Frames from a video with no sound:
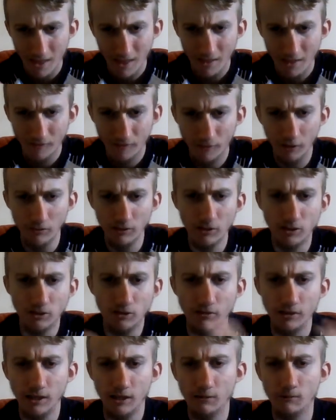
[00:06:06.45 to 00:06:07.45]
Forest
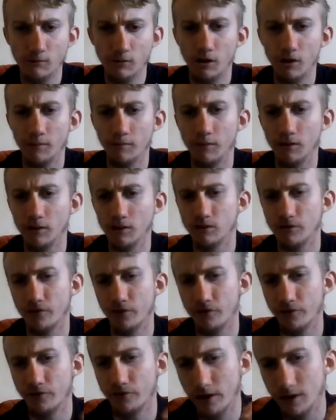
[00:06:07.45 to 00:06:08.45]
Green were amongst the
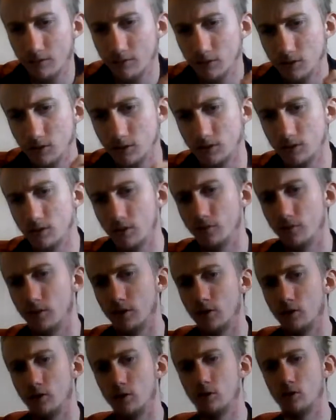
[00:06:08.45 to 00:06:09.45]
founders of the
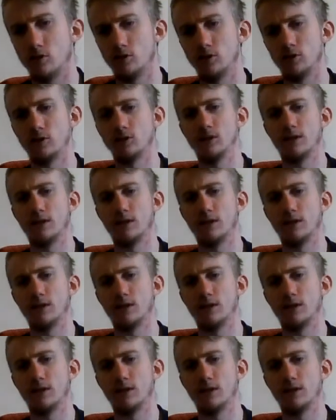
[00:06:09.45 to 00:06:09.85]
Gloucestershire